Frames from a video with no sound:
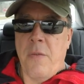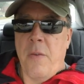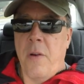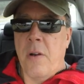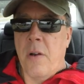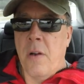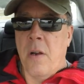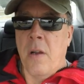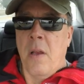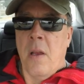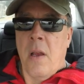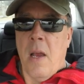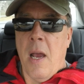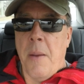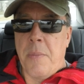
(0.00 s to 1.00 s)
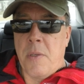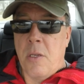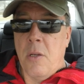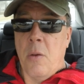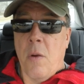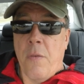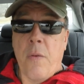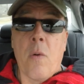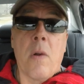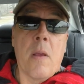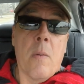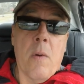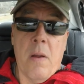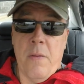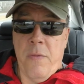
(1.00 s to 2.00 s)
footer up to a
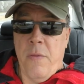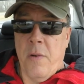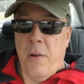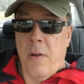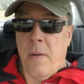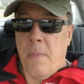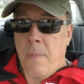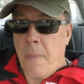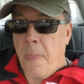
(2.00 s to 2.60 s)
41 footer,